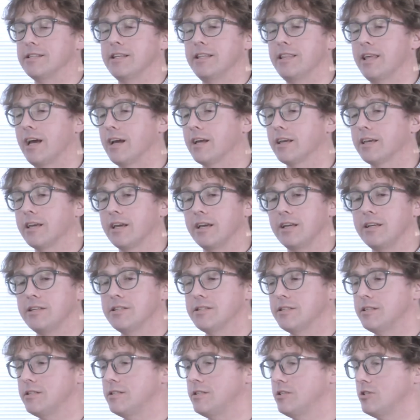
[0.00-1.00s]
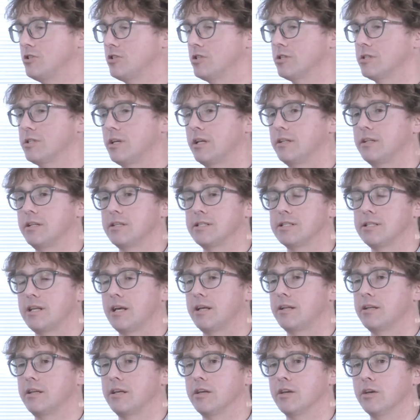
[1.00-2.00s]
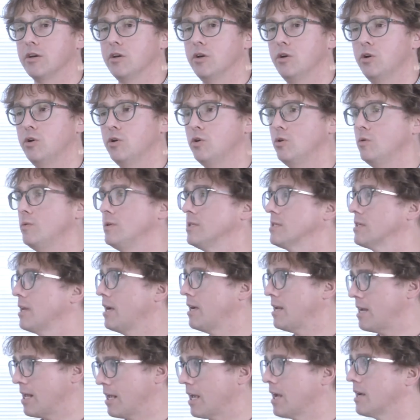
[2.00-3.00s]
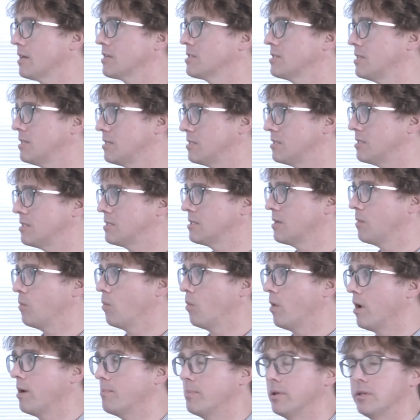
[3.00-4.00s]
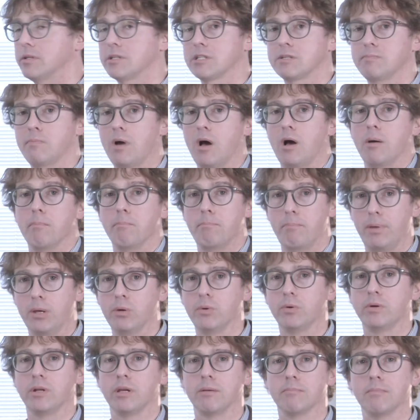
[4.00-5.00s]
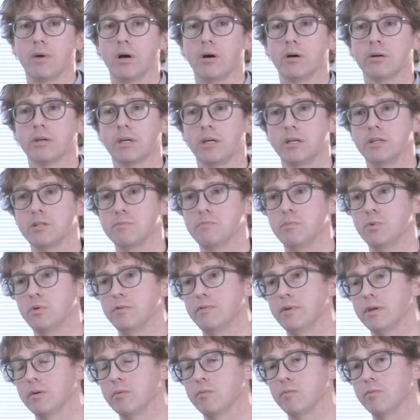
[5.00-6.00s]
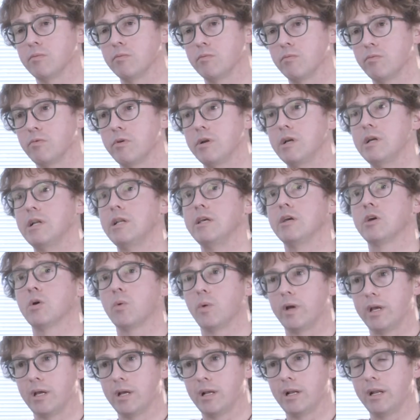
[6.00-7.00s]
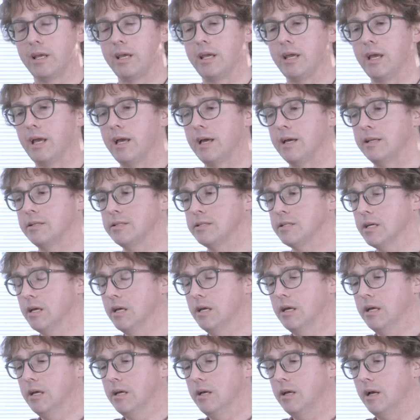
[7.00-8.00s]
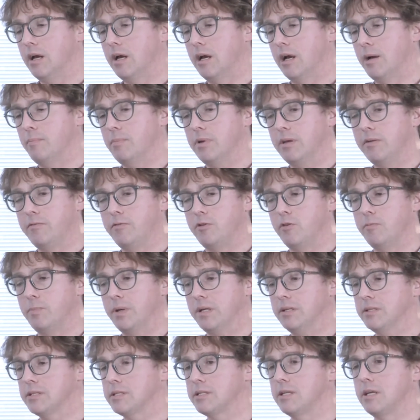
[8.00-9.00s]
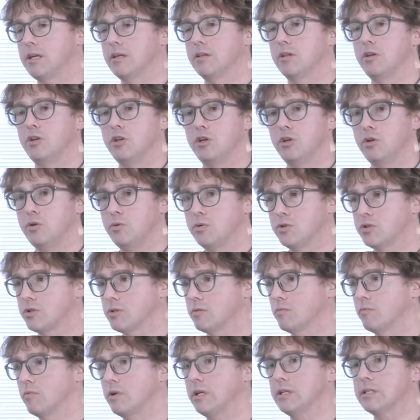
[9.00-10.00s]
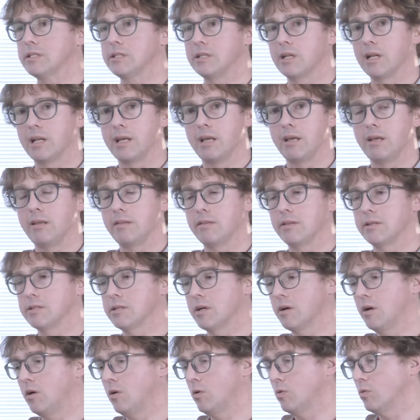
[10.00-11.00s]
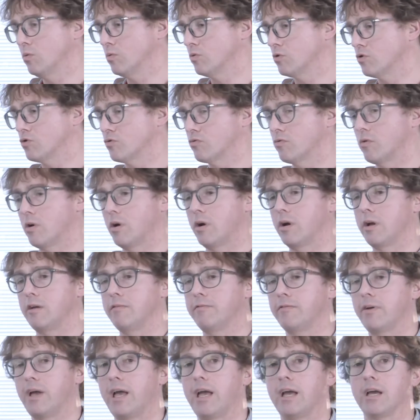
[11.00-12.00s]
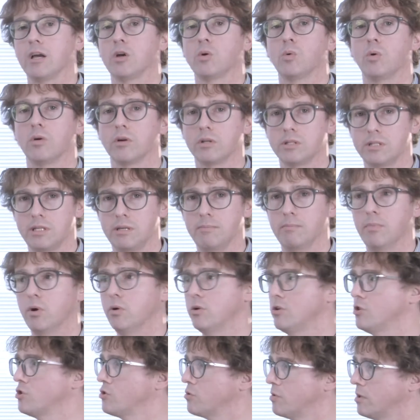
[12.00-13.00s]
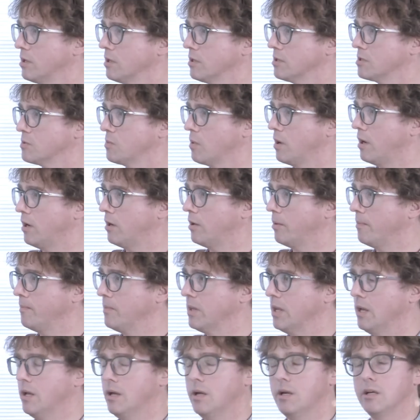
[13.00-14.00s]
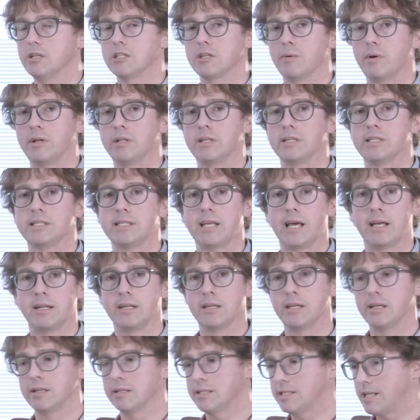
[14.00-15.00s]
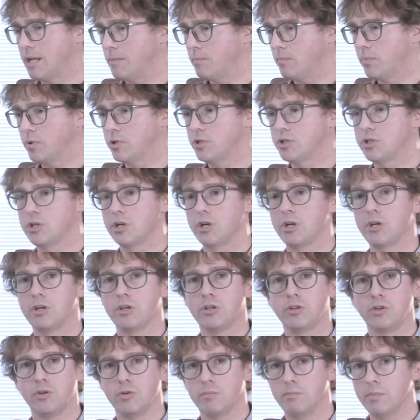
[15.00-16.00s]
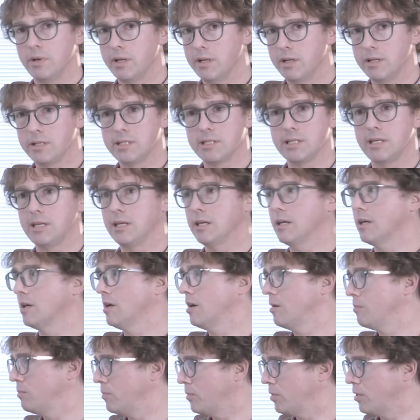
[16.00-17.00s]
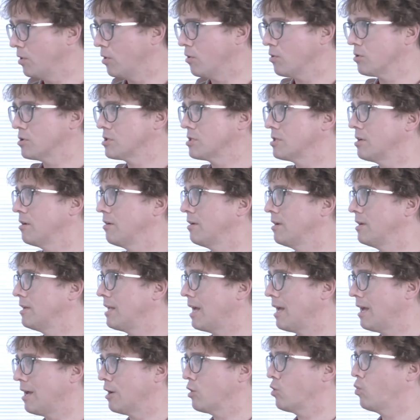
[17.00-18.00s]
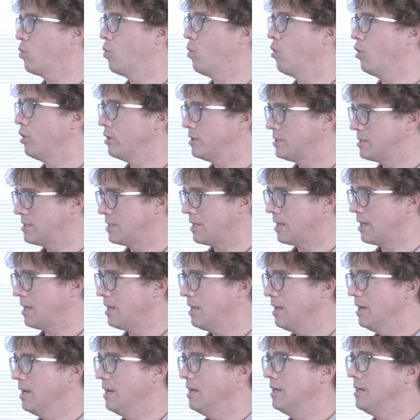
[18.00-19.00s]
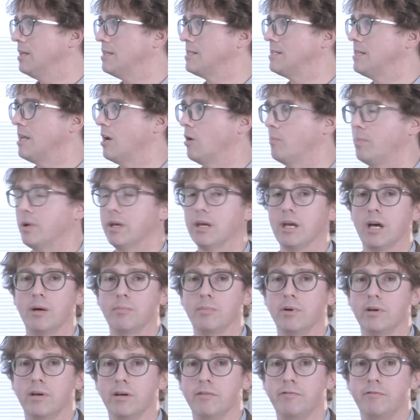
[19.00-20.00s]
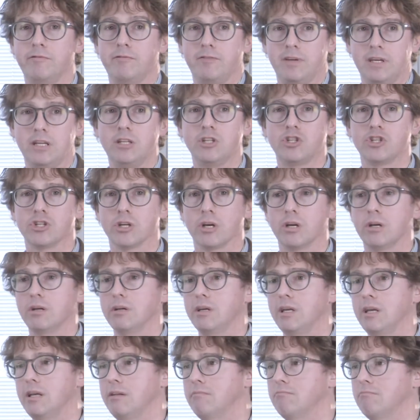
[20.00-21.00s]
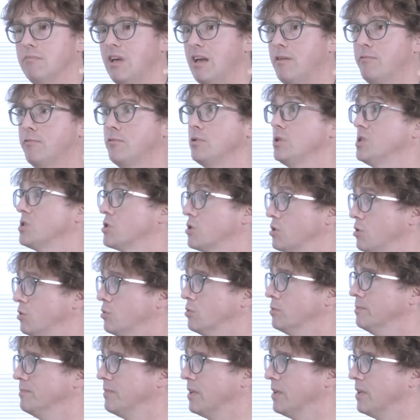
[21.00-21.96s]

In that case, this is just understanding who is gaining access to somewhere. But the smart building market is moving really quickly. And if you've been seeing the news recently, there's a whole drive for air quality monitoring as well. So understanding temperature, humidity, carbon monoxide, air quality has now become a feature in every school.